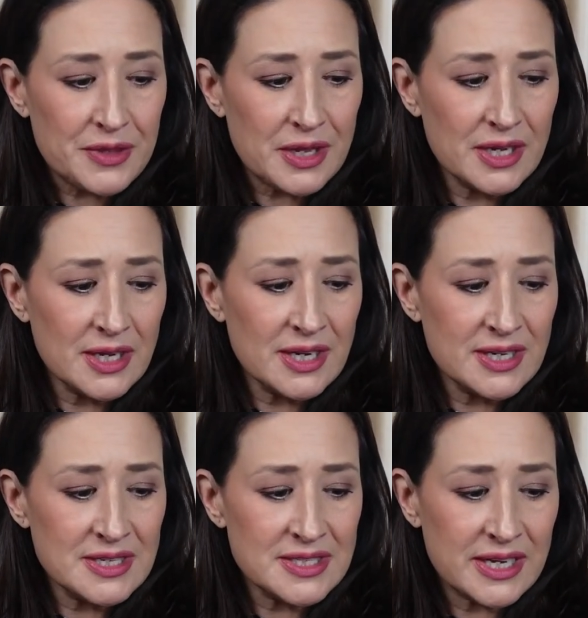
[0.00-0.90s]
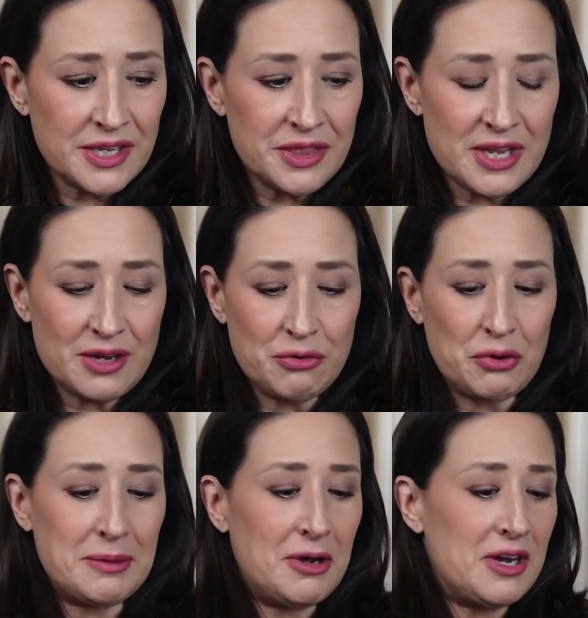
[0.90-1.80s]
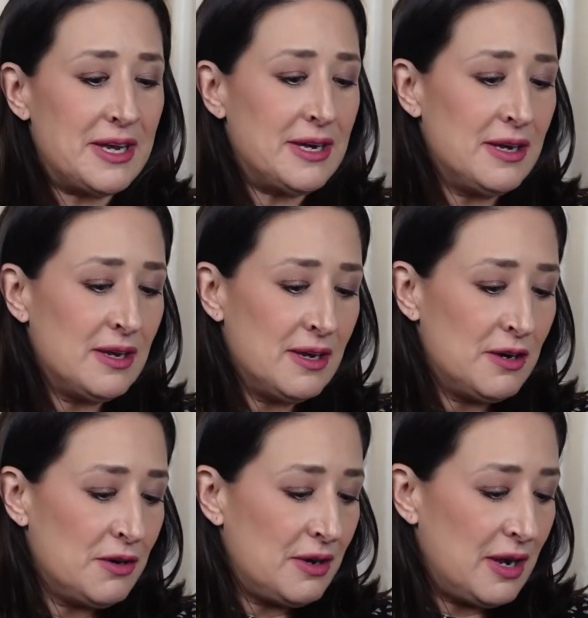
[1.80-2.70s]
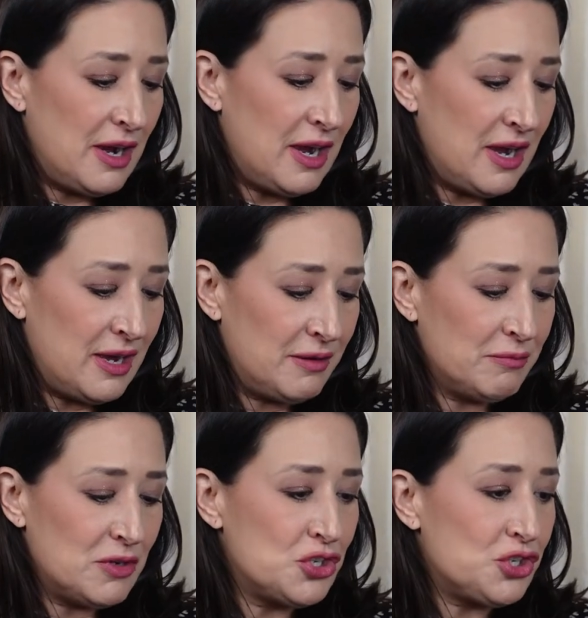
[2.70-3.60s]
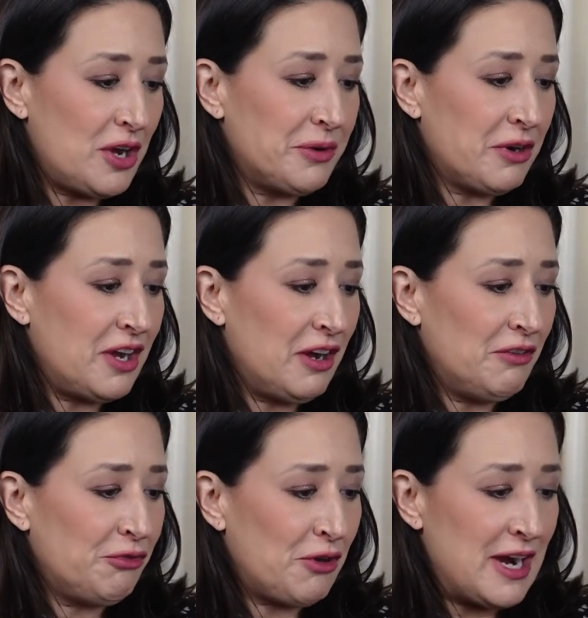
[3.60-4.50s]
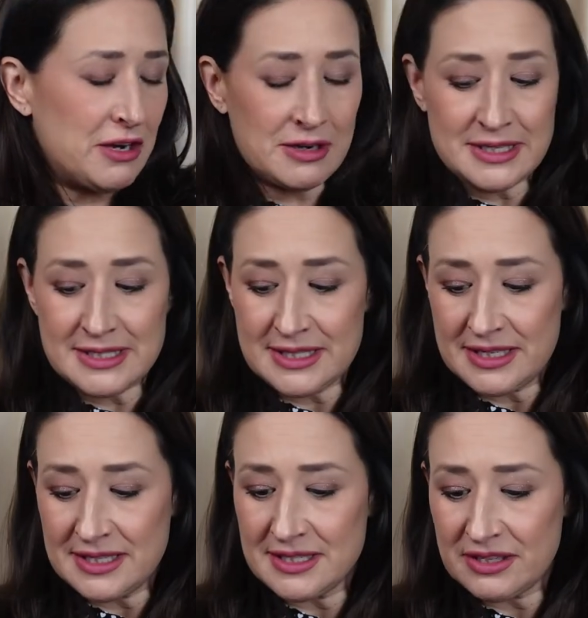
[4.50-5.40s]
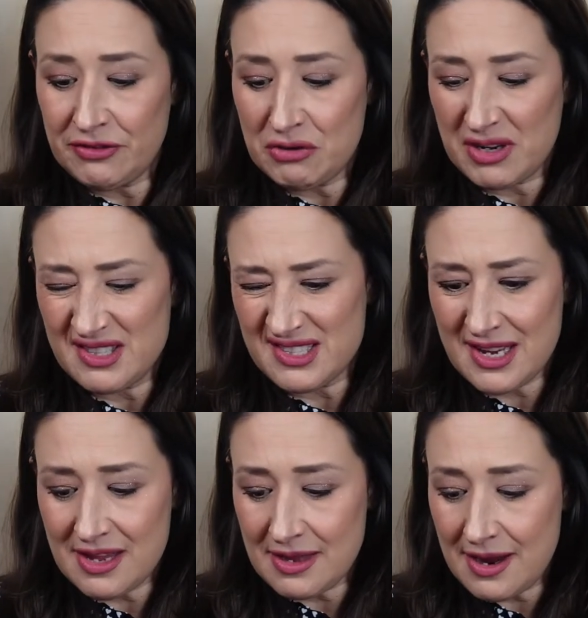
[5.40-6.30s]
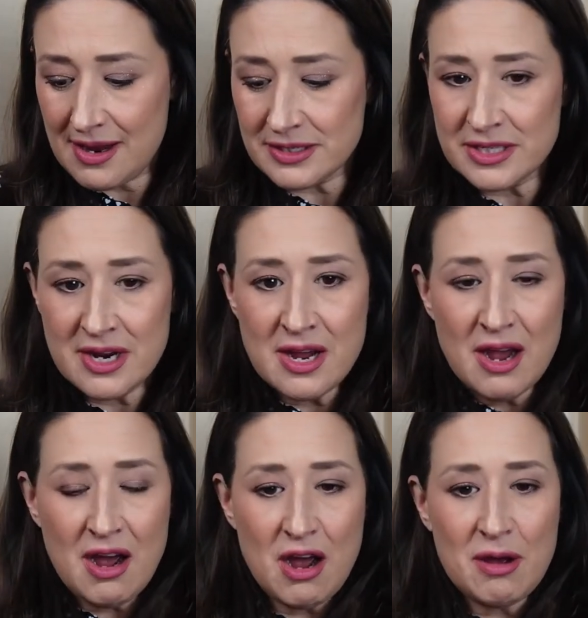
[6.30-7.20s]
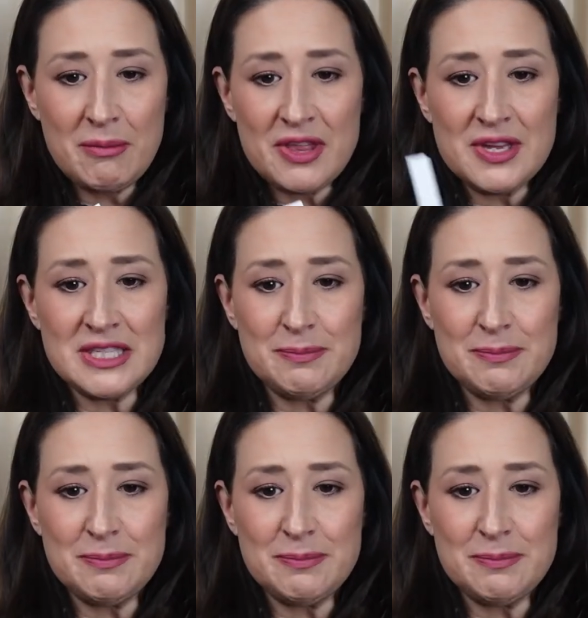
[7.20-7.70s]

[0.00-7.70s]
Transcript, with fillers: It is in the gourmand uh, genre of fragrances, if you can say that. Um, this